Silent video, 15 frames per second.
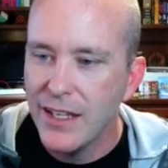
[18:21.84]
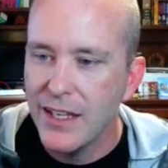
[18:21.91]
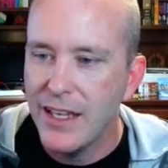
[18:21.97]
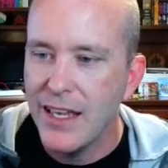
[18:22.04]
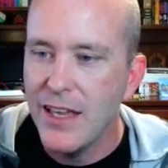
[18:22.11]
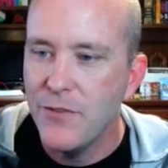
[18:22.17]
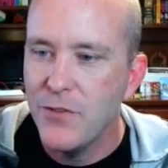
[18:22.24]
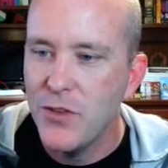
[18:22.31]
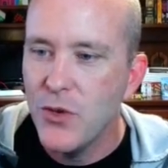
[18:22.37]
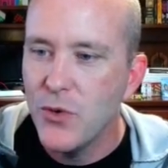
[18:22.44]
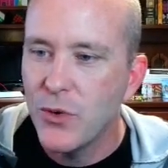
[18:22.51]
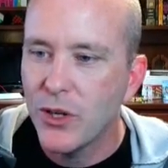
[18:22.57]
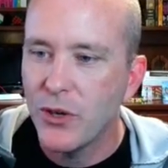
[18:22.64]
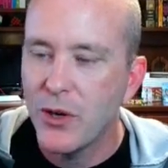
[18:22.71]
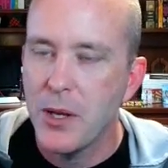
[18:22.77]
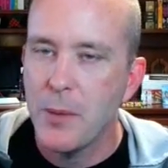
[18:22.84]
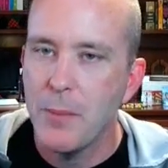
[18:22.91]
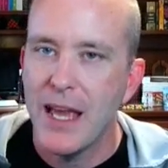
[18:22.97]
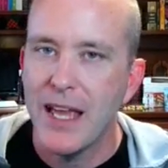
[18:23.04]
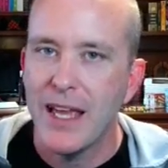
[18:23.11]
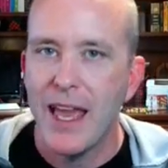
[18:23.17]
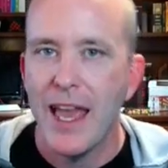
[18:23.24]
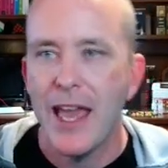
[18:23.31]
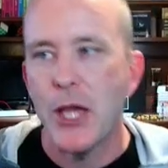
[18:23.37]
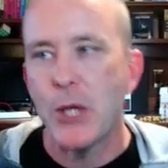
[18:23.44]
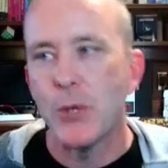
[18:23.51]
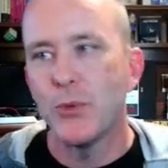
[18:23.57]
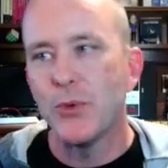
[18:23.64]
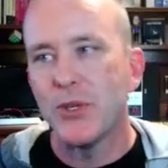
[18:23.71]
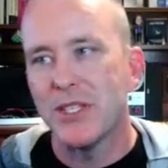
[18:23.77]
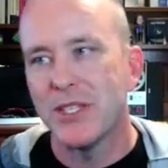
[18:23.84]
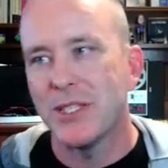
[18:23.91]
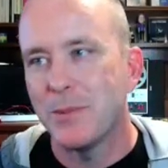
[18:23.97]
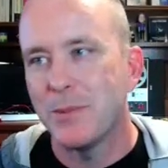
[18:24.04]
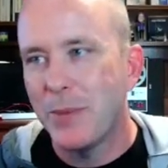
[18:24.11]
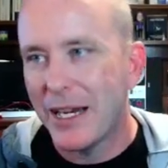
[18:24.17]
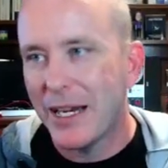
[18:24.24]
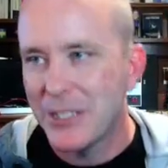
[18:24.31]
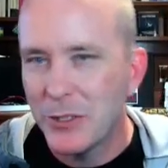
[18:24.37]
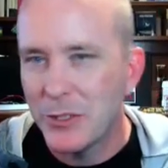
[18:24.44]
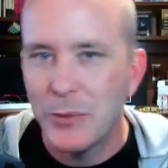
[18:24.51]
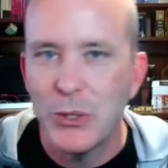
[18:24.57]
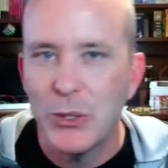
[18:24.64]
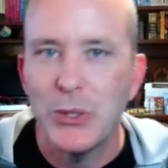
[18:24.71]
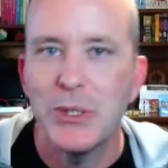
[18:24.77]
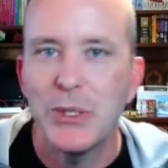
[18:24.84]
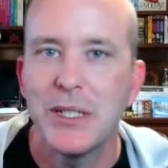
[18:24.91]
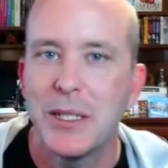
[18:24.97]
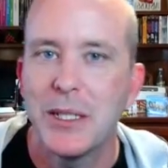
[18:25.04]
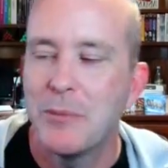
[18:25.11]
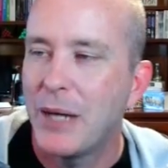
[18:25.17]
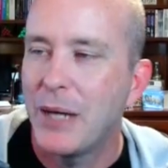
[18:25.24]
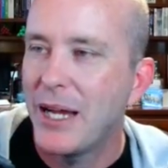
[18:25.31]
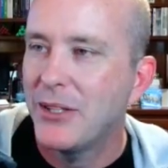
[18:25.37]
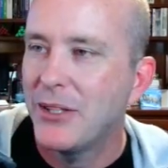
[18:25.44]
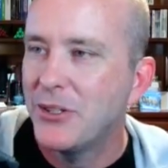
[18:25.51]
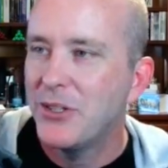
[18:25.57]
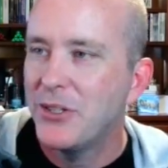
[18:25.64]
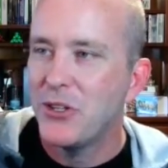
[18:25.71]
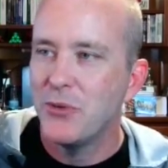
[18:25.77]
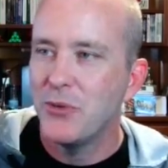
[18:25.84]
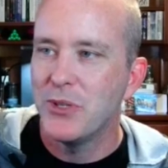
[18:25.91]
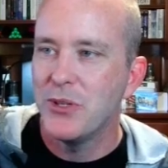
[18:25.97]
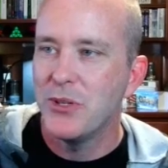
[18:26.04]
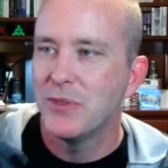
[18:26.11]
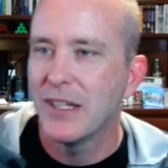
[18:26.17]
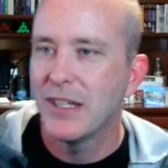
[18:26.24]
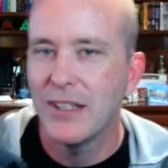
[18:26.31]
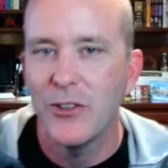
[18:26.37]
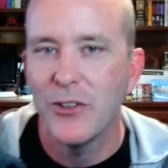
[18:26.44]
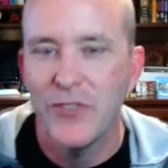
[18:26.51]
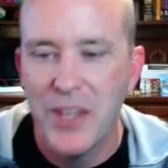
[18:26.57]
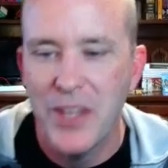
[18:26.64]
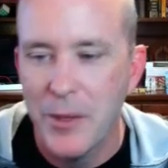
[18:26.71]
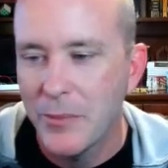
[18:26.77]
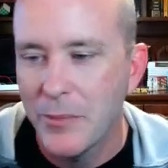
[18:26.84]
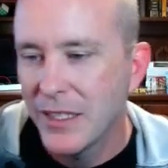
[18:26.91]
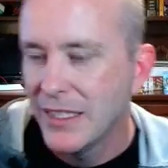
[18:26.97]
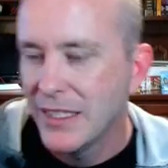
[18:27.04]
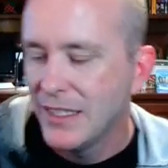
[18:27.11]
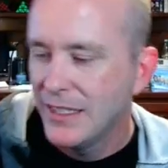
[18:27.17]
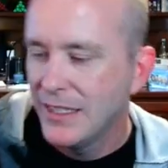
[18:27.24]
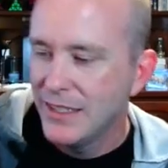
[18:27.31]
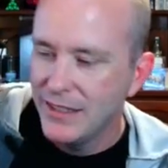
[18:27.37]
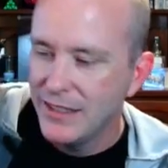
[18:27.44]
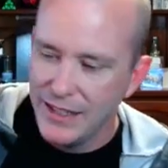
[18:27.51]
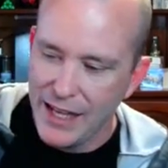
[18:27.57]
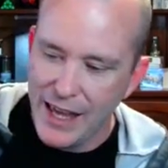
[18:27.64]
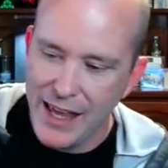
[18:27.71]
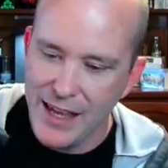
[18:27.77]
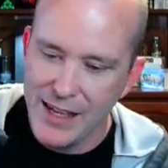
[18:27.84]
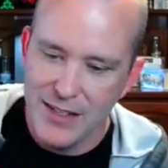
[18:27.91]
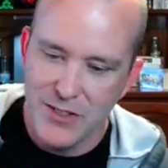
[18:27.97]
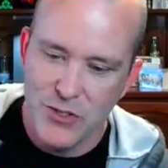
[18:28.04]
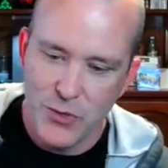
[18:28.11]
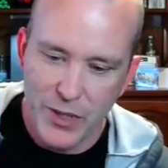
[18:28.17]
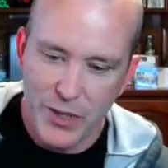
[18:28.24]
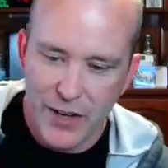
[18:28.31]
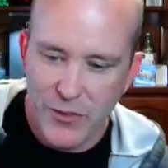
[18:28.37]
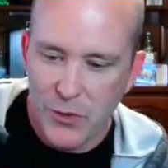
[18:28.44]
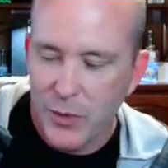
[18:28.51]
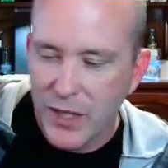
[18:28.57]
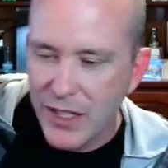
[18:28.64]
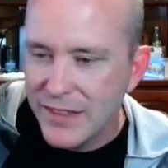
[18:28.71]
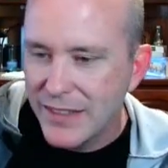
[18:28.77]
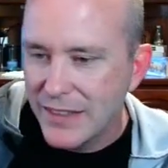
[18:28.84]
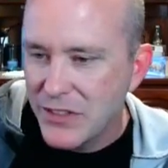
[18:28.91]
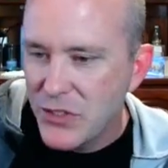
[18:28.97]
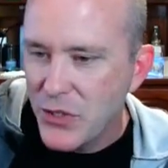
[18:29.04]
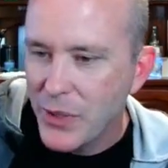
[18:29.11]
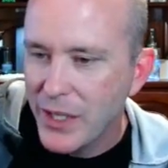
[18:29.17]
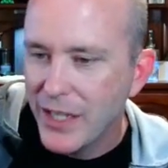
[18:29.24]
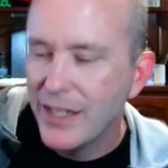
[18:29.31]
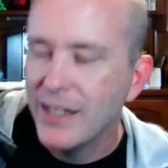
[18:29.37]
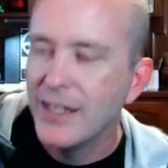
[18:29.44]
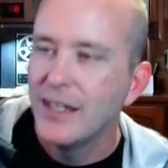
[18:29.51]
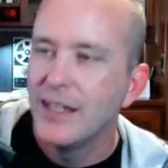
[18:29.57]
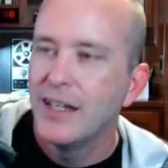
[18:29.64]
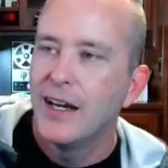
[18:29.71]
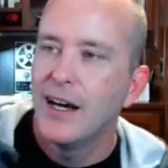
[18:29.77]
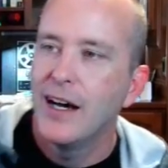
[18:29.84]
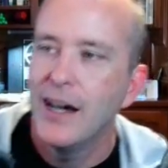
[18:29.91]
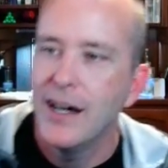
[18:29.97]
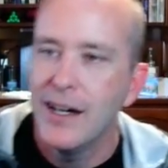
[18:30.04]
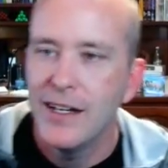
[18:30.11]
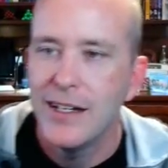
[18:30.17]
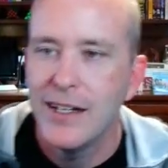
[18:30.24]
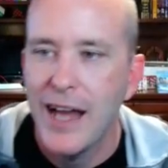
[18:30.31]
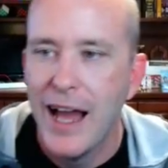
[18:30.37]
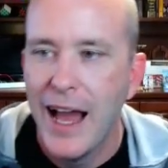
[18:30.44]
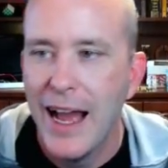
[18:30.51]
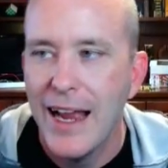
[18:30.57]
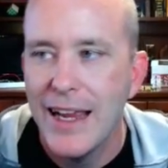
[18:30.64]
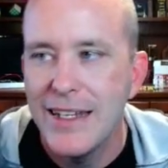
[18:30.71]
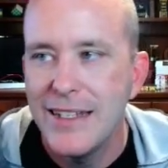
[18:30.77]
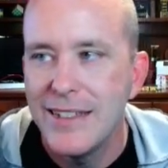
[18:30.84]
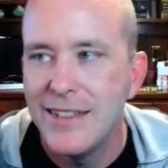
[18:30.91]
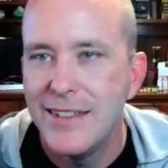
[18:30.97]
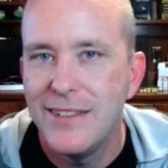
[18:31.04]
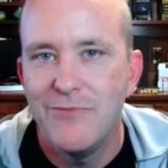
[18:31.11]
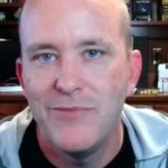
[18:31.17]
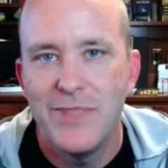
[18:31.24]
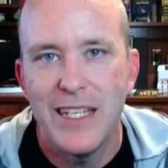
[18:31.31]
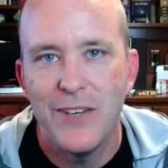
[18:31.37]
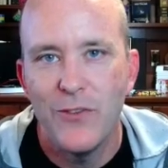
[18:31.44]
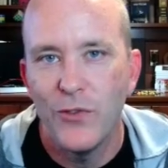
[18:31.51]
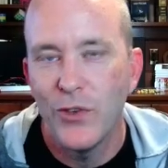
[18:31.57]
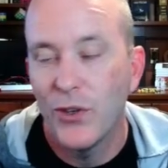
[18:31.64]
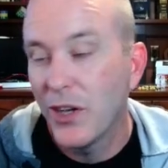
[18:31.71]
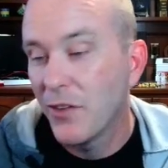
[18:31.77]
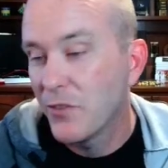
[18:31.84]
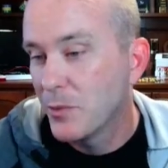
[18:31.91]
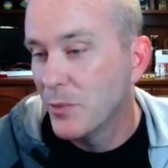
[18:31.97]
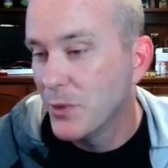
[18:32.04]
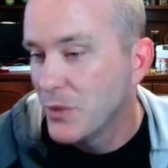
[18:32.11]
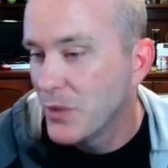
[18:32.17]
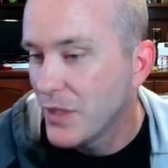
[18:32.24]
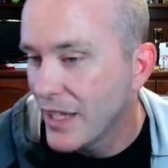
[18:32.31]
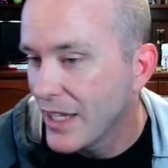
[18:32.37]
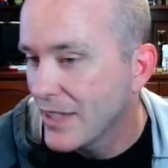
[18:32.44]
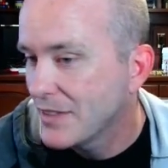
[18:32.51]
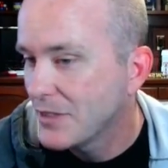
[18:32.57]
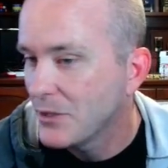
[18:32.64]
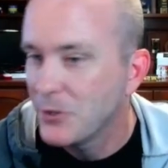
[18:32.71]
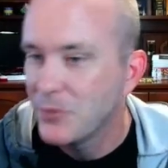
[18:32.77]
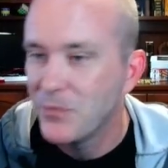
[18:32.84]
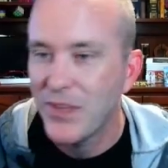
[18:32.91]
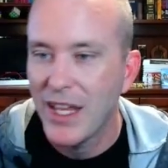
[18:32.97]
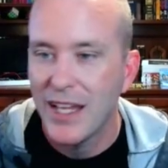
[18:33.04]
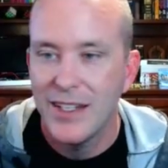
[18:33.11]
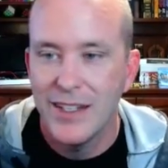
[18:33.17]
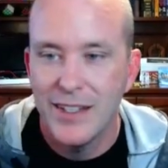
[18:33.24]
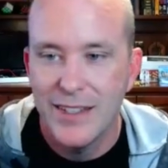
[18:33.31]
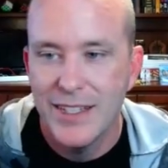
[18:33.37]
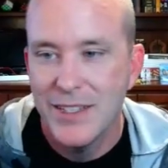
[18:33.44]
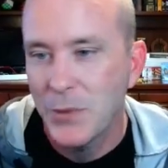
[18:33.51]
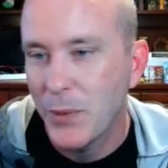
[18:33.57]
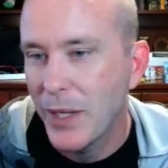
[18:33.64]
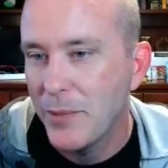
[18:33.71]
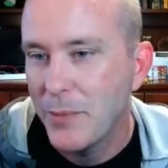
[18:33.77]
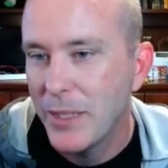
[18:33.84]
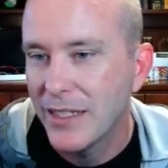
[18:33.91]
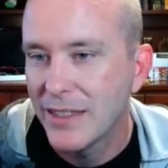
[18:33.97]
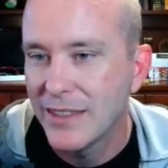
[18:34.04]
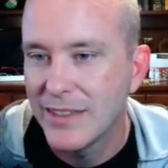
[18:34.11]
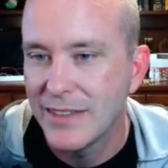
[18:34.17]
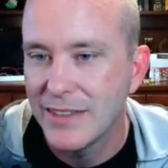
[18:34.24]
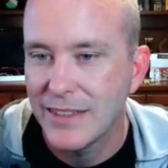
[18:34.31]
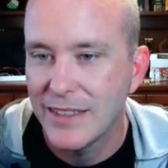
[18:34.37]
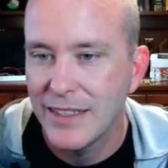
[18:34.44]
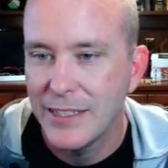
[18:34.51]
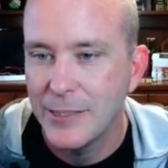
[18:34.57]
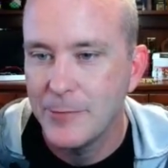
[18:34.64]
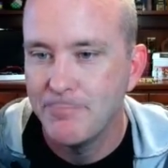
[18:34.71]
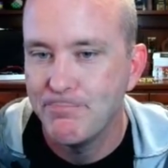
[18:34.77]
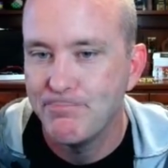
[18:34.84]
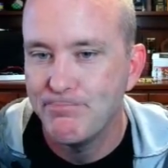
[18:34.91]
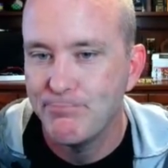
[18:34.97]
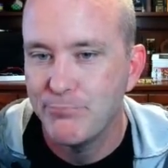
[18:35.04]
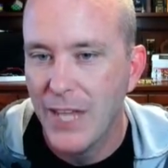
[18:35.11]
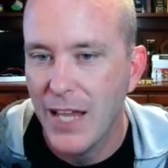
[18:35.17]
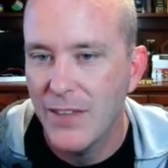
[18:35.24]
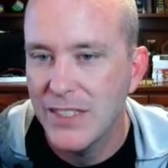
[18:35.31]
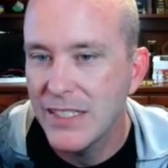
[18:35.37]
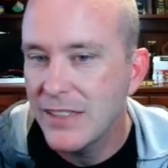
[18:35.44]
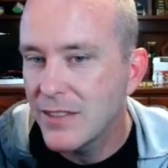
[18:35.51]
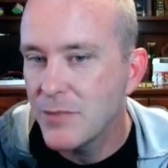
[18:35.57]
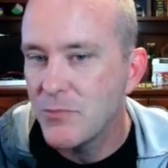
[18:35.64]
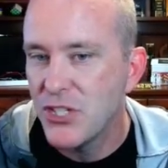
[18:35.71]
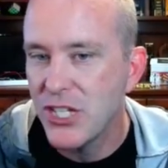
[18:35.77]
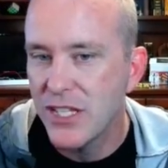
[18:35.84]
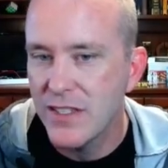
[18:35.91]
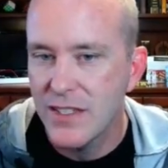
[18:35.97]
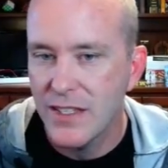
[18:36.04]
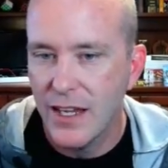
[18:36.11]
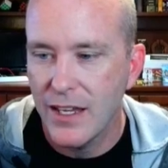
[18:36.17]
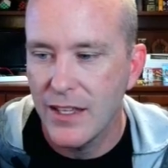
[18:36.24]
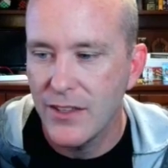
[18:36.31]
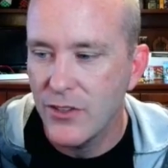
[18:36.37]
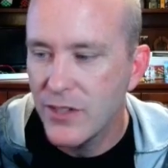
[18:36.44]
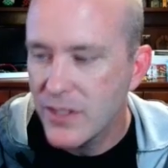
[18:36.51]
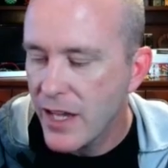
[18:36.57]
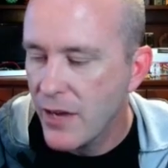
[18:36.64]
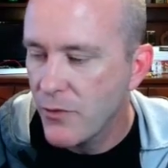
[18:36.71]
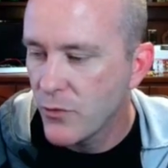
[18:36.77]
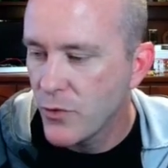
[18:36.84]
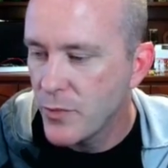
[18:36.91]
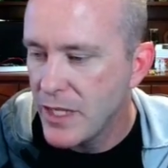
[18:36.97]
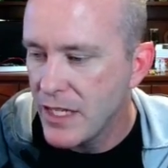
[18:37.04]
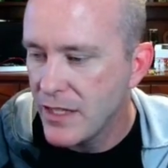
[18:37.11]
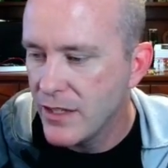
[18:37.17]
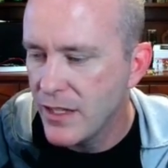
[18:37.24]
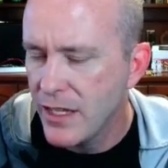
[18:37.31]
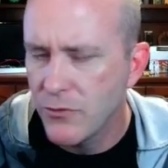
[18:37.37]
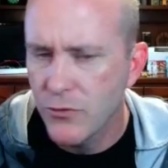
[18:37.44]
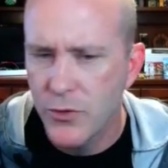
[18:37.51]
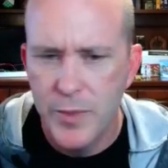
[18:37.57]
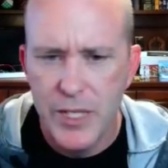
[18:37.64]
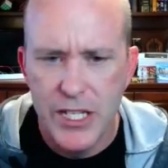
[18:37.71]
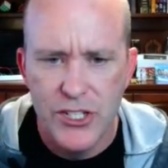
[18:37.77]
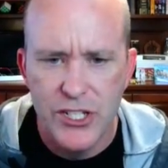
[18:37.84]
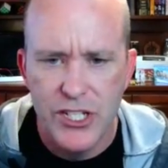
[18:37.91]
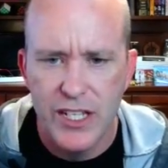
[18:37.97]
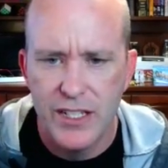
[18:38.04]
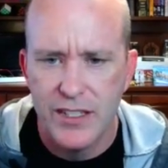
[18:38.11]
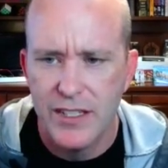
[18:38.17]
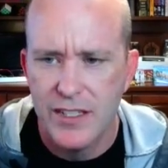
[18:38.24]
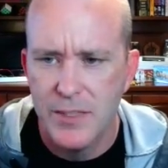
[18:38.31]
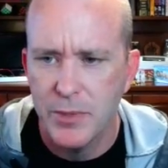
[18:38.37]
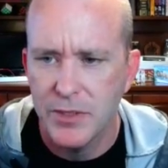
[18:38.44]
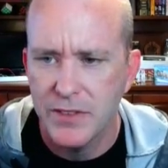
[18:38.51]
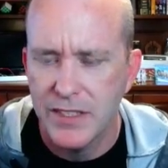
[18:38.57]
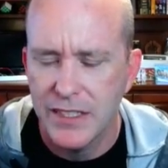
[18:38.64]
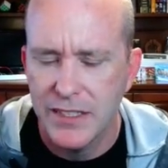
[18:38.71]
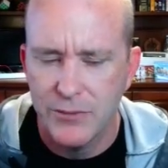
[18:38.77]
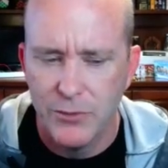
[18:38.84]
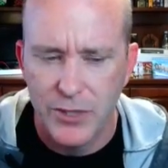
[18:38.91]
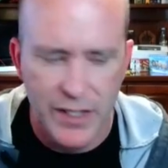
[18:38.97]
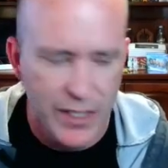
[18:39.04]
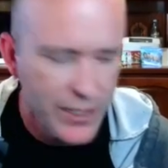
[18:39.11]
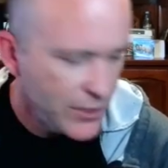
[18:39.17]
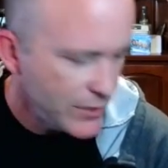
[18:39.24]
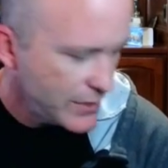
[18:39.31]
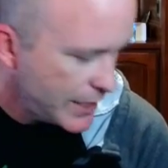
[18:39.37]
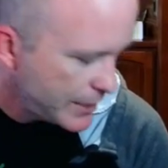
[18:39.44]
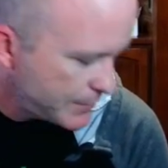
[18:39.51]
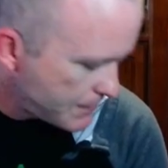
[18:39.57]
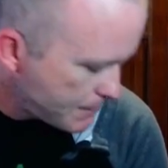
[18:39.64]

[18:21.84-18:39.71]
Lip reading: if you were going to make a respectable compiler, you would use LLVM and do what everyone else is doing. I didn't feel comfortable doing that, so I did it this way because I've seen some JITs. There is the Ruby JIT that's built in. What do they call that?